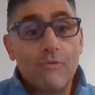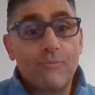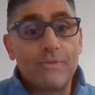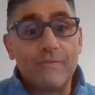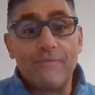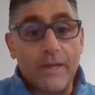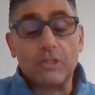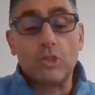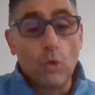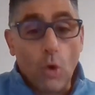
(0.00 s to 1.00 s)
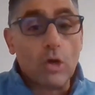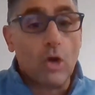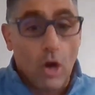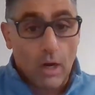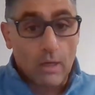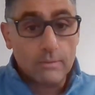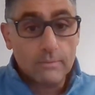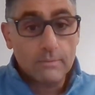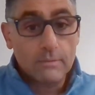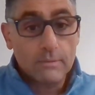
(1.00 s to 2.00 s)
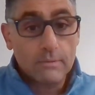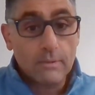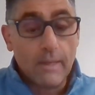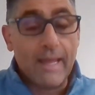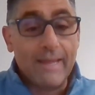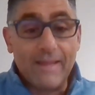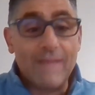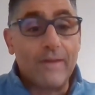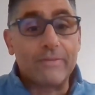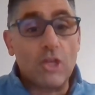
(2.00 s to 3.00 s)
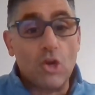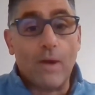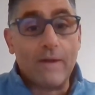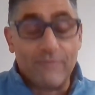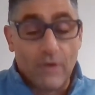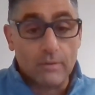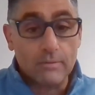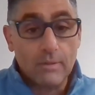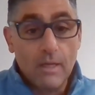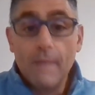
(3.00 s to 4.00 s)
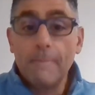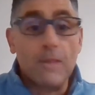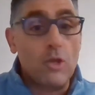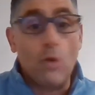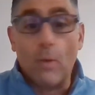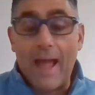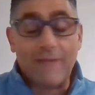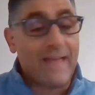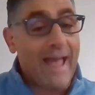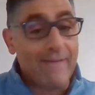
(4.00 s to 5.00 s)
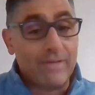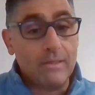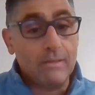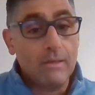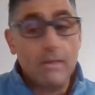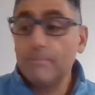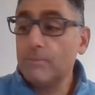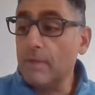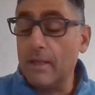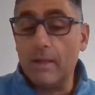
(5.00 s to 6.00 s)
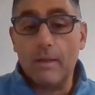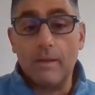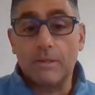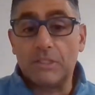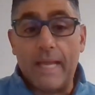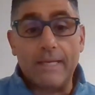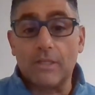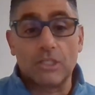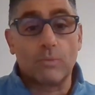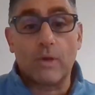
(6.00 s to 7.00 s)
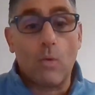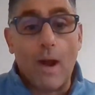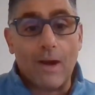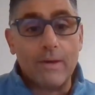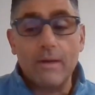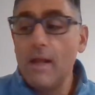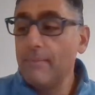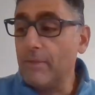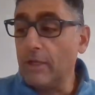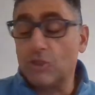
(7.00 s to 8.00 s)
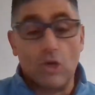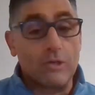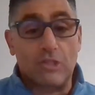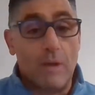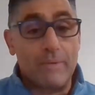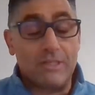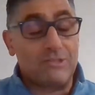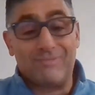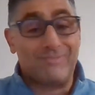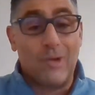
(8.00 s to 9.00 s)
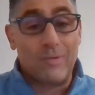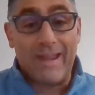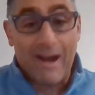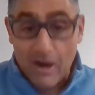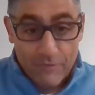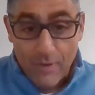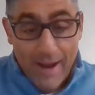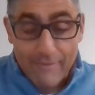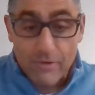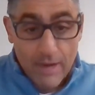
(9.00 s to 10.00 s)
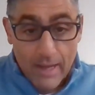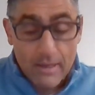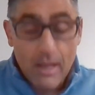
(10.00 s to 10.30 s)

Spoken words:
to fix your car in the event that you're at fault. You don't have to have it. The state doesn't require it. The insurance companies don't care if you have it or not.